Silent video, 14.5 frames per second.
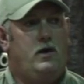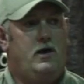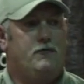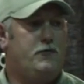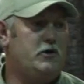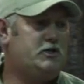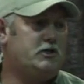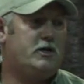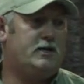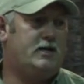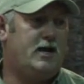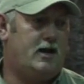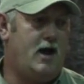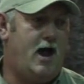If we took a
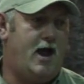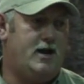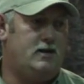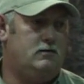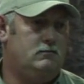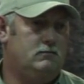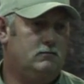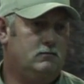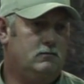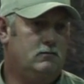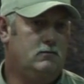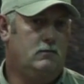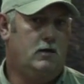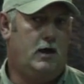Dick Knight
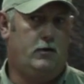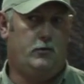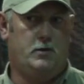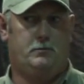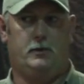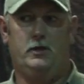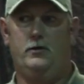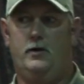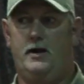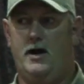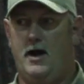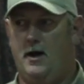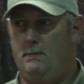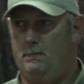and we blew it
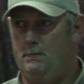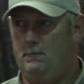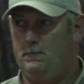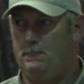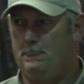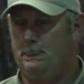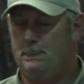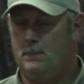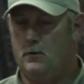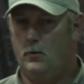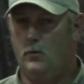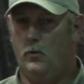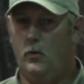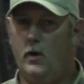up,
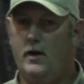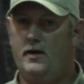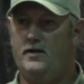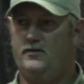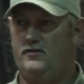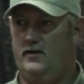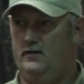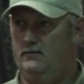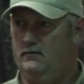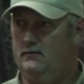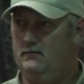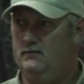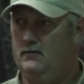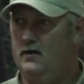what is it?
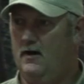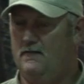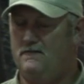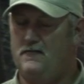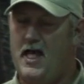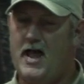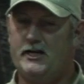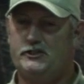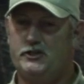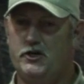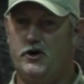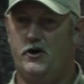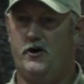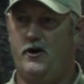A
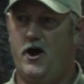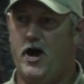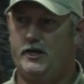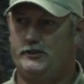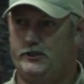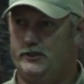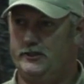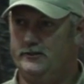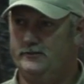flasher or a dodger?